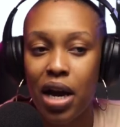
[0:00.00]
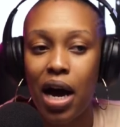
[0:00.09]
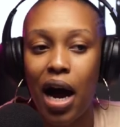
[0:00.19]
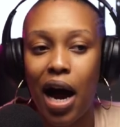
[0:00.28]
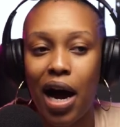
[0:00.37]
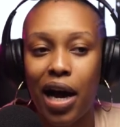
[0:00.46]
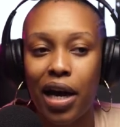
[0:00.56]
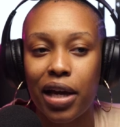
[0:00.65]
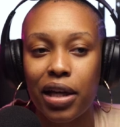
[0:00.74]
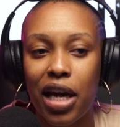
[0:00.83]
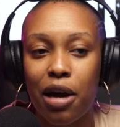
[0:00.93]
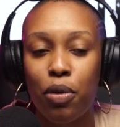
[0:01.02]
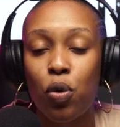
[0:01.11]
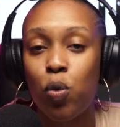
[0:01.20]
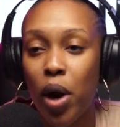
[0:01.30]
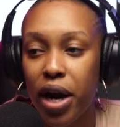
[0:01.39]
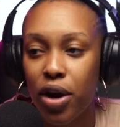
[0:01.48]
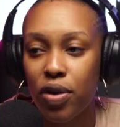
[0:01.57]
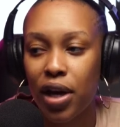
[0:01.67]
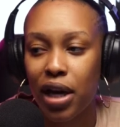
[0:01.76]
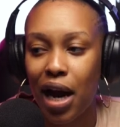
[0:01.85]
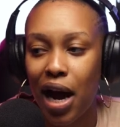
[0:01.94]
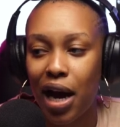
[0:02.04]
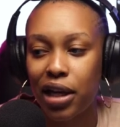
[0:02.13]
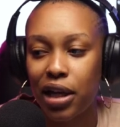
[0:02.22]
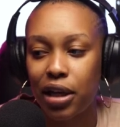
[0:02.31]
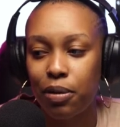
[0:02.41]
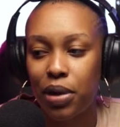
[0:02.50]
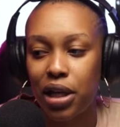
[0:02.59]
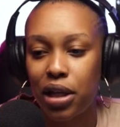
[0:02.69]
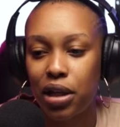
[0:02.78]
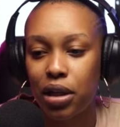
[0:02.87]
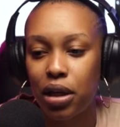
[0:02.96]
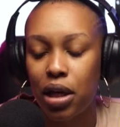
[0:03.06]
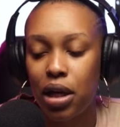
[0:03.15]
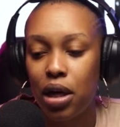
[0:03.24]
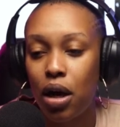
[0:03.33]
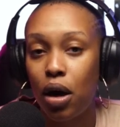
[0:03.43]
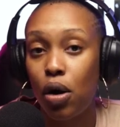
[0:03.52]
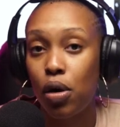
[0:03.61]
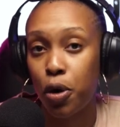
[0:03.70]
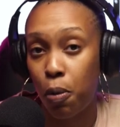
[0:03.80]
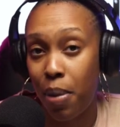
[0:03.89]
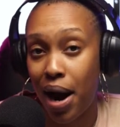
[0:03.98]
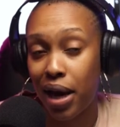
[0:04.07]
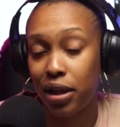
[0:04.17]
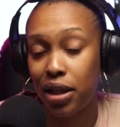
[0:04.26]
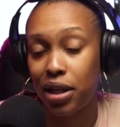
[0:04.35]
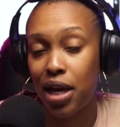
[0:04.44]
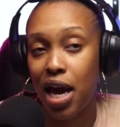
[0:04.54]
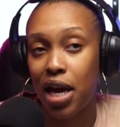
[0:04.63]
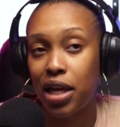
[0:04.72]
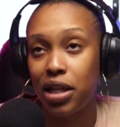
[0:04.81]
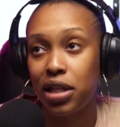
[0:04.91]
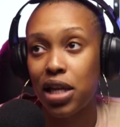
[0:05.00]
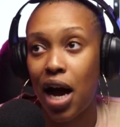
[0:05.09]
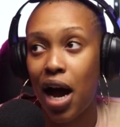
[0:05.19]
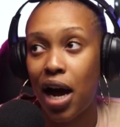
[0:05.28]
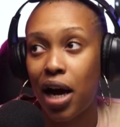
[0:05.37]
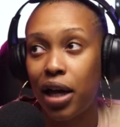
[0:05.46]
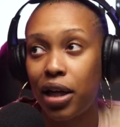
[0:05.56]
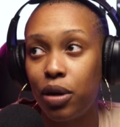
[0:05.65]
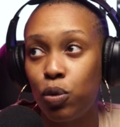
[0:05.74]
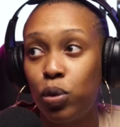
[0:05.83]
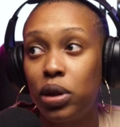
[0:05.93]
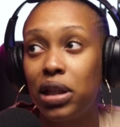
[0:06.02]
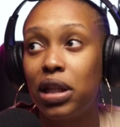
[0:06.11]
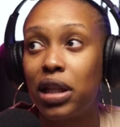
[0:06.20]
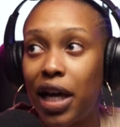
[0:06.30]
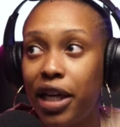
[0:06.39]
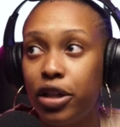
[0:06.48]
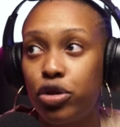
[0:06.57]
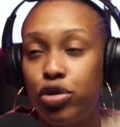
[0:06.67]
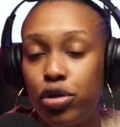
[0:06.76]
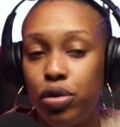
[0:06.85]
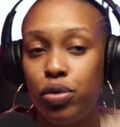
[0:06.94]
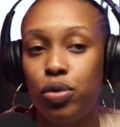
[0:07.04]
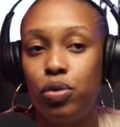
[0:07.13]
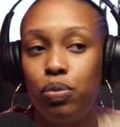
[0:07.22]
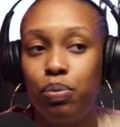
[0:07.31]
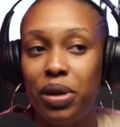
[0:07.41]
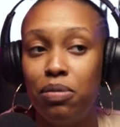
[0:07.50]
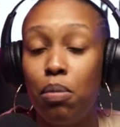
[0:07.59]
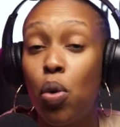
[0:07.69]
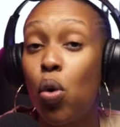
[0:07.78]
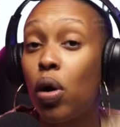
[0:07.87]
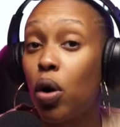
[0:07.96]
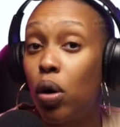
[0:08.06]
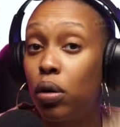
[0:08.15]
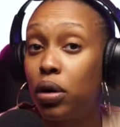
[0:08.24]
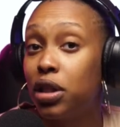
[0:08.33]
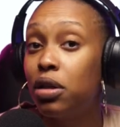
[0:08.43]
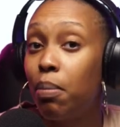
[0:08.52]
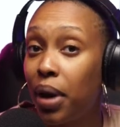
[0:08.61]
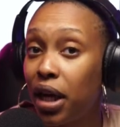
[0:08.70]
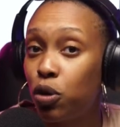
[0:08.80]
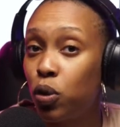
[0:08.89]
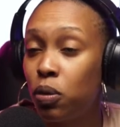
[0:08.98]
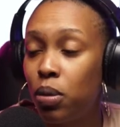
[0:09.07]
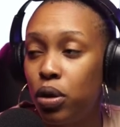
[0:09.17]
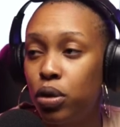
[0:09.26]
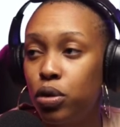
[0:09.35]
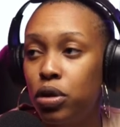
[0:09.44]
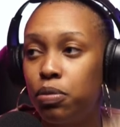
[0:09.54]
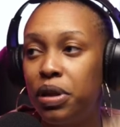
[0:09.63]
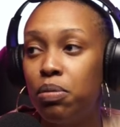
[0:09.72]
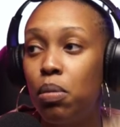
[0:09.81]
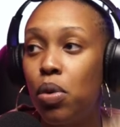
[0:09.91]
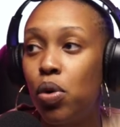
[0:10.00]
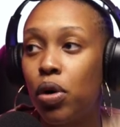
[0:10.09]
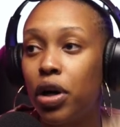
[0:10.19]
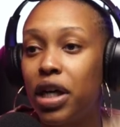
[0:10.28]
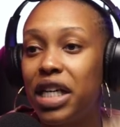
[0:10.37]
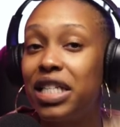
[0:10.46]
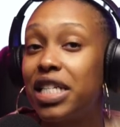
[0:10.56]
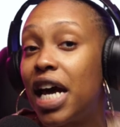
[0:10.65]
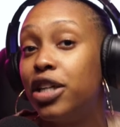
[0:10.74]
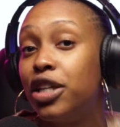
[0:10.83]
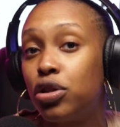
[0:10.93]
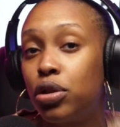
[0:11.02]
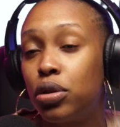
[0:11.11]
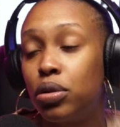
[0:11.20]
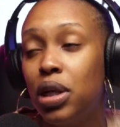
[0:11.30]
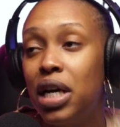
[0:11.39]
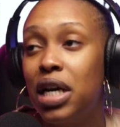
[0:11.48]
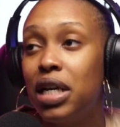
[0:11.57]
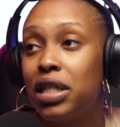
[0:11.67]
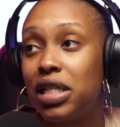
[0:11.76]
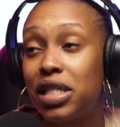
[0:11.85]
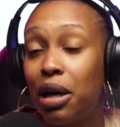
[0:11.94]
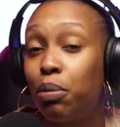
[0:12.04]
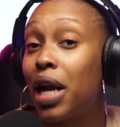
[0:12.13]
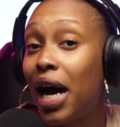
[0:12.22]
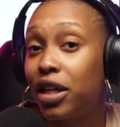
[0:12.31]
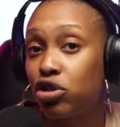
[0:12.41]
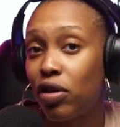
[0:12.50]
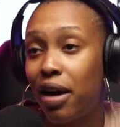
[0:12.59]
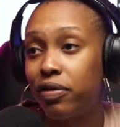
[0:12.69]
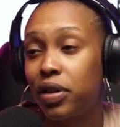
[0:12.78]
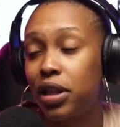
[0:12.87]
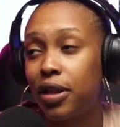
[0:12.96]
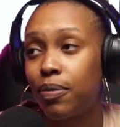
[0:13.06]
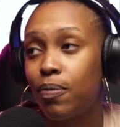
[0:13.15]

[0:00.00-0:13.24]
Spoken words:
I am aware that I am in autopilot, and I would like to be more on manual mode, be more intentional since I'm not traveling,